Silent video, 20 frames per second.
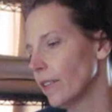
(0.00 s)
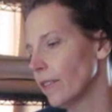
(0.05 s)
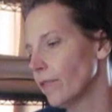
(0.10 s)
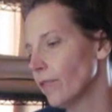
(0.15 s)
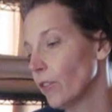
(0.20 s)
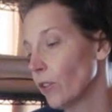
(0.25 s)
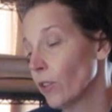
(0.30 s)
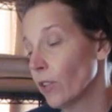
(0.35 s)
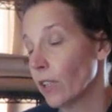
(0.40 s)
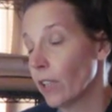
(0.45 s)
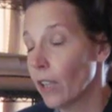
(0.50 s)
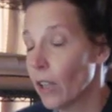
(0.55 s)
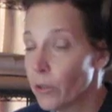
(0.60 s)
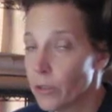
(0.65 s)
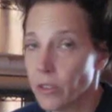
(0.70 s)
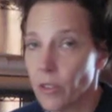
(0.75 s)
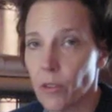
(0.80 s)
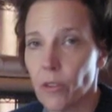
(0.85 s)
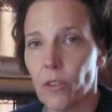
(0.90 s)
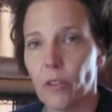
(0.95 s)
for
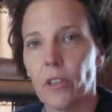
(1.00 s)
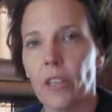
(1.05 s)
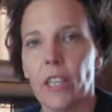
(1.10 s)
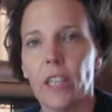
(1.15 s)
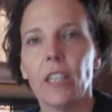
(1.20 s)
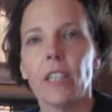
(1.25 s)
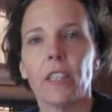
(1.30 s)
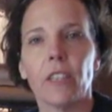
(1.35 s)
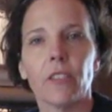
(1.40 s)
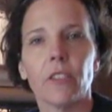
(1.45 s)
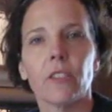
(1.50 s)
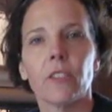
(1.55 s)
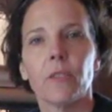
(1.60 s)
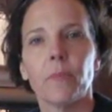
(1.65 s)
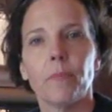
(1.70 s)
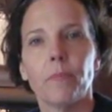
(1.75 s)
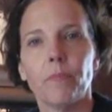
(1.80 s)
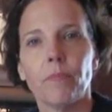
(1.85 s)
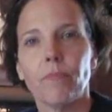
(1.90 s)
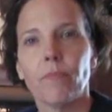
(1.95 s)
close to 30 years,
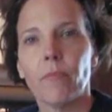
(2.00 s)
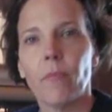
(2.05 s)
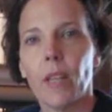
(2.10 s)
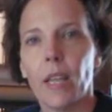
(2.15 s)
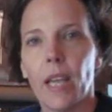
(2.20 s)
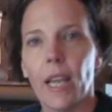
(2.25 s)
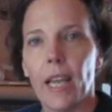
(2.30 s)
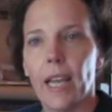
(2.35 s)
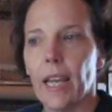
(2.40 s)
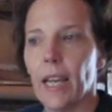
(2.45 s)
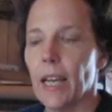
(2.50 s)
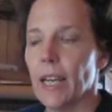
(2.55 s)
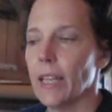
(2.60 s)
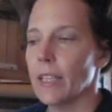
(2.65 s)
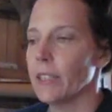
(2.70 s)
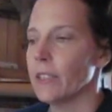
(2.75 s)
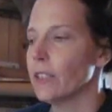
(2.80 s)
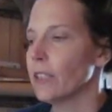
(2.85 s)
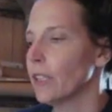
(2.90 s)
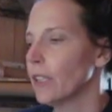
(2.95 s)

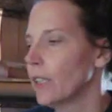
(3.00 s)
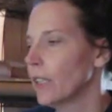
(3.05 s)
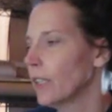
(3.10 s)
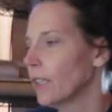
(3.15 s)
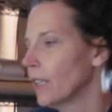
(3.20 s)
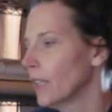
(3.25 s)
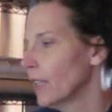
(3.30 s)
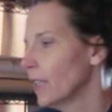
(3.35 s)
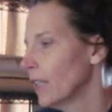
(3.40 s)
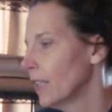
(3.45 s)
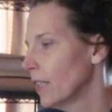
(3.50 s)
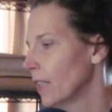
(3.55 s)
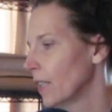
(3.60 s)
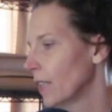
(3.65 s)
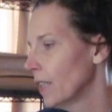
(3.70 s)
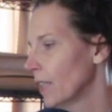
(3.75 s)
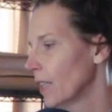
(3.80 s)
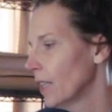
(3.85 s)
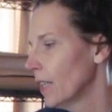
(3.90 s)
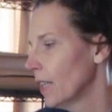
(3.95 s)
and
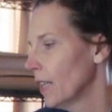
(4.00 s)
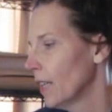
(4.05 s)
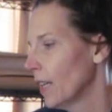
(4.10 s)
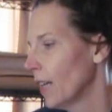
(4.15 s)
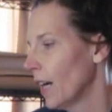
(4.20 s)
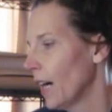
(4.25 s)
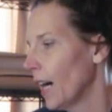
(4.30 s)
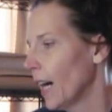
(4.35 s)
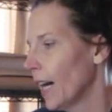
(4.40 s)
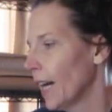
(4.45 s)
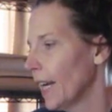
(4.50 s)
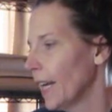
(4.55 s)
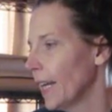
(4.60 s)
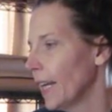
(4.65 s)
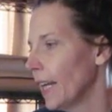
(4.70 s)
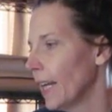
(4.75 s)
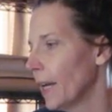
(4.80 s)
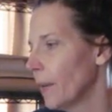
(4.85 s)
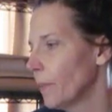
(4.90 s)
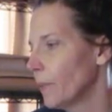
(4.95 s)

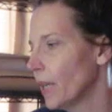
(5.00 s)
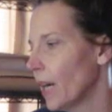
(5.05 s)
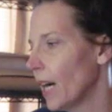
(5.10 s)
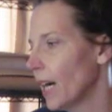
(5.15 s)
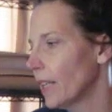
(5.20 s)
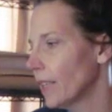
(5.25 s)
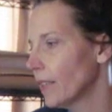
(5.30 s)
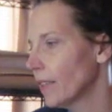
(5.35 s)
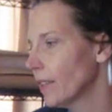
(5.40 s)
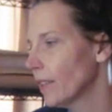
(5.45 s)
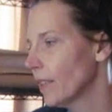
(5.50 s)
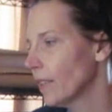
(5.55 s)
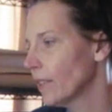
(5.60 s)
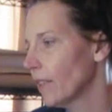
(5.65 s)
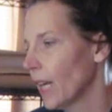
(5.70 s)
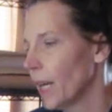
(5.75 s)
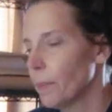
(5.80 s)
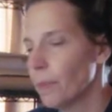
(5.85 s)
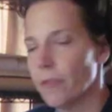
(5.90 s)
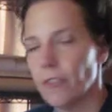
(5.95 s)
I am not the
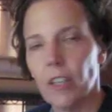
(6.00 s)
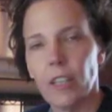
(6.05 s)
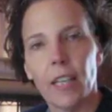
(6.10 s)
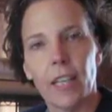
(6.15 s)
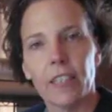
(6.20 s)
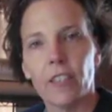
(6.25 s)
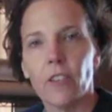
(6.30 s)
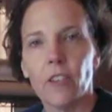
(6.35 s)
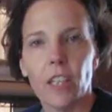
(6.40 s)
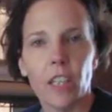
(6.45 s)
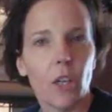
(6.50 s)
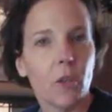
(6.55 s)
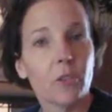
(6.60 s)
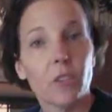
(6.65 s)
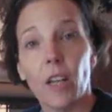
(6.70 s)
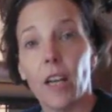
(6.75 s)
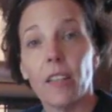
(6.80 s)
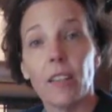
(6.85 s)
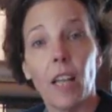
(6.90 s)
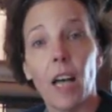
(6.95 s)
type of collector that goes
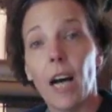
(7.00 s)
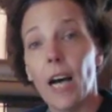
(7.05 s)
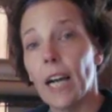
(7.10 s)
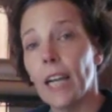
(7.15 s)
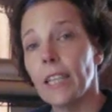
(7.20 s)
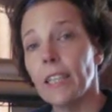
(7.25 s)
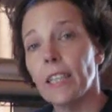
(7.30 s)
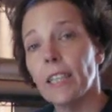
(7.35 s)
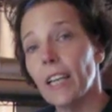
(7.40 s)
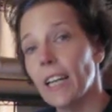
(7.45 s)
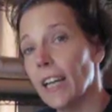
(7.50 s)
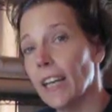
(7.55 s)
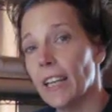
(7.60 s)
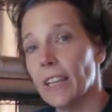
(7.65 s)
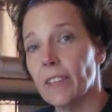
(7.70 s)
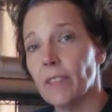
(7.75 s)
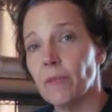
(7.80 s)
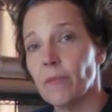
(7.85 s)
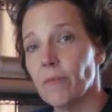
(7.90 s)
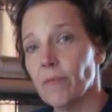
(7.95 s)
online
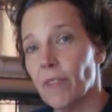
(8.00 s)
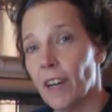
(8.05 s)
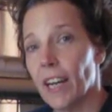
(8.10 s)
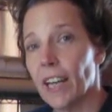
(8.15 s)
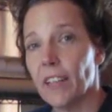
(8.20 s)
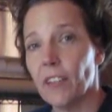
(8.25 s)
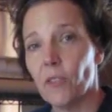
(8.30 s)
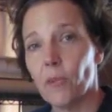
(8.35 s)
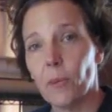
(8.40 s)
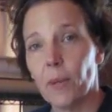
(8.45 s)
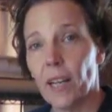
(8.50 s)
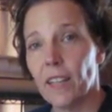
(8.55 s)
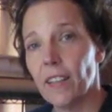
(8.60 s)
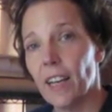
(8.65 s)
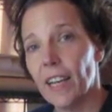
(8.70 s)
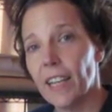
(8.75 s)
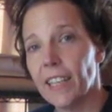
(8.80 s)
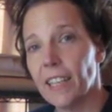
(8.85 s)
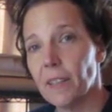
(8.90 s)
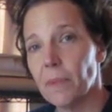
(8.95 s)
and finds what I
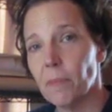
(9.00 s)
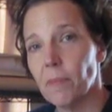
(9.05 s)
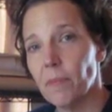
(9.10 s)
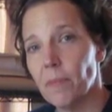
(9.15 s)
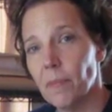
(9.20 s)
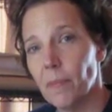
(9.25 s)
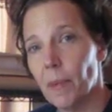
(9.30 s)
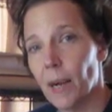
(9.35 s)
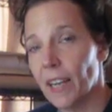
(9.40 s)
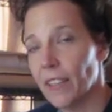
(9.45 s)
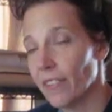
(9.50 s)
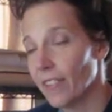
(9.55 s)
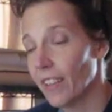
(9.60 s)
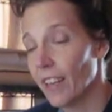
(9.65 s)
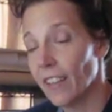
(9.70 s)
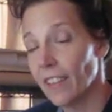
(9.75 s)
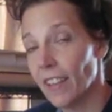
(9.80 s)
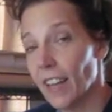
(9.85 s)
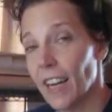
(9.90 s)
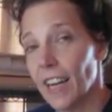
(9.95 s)
like and buys it
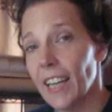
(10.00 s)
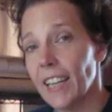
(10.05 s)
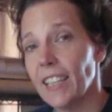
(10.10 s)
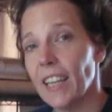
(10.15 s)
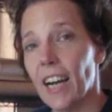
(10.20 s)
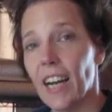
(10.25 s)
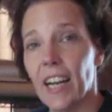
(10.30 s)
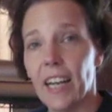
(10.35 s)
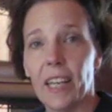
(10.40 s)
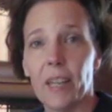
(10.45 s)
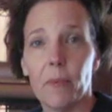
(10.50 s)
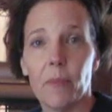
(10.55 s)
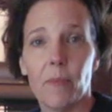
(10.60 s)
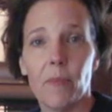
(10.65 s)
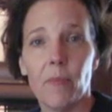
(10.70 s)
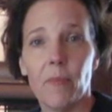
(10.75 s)
online. I am